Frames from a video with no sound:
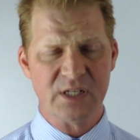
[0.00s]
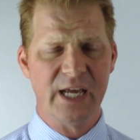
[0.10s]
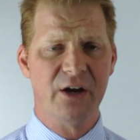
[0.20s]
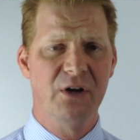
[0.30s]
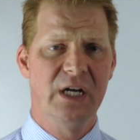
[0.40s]

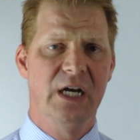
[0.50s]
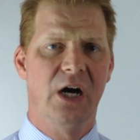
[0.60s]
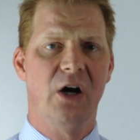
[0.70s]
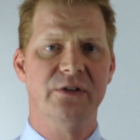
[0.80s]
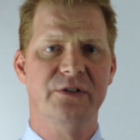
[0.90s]
Now,
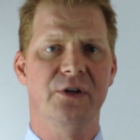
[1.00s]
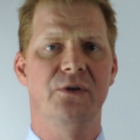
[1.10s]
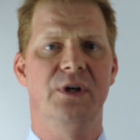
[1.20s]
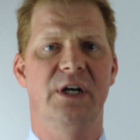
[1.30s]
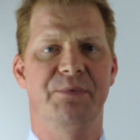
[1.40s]

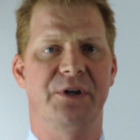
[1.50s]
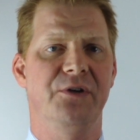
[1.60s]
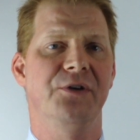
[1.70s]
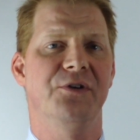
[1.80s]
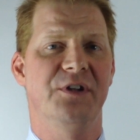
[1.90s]
also
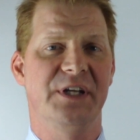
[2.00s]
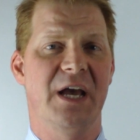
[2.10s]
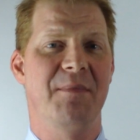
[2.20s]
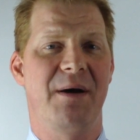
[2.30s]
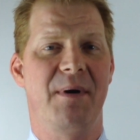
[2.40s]
peculiar to the
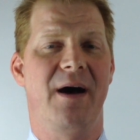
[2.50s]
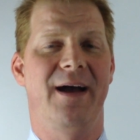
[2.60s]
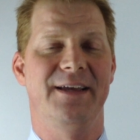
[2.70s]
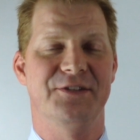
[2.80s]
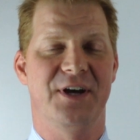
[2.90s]

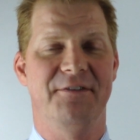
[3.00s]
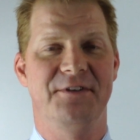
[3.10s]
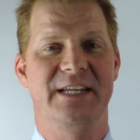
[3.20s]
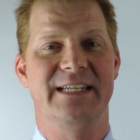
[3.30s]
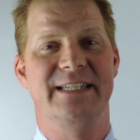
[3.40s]
MMI is
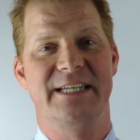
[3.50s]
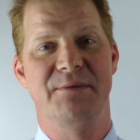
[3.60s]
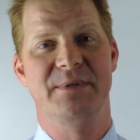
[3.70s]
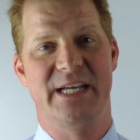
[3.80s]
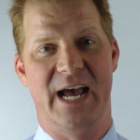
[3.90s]
often a
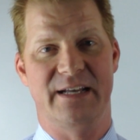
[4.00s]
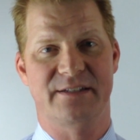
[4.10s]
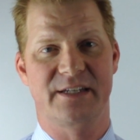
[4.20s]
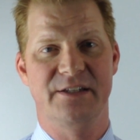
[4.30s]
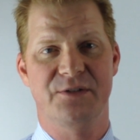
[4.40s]
team
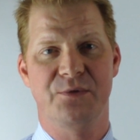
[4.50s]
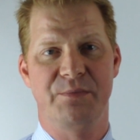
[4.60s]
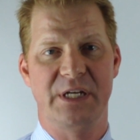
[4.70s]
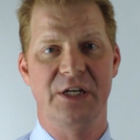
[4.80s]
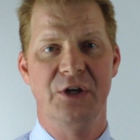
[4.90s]
task, and this would
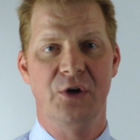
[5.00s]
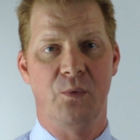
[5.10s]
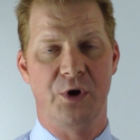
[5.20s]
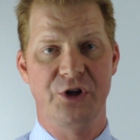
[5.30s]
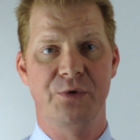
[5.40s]
be
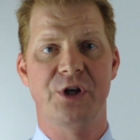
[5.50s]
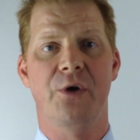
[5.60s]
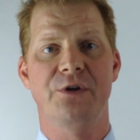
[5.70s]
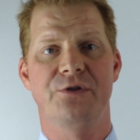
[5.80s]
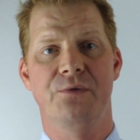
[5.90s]
where you would
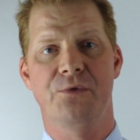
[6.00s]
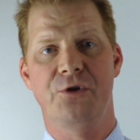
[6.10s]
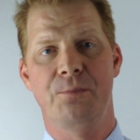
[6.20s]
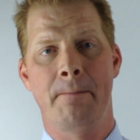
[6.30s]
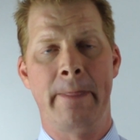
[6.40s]
go into a
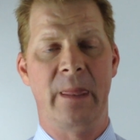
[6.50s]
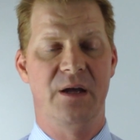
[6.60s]
room.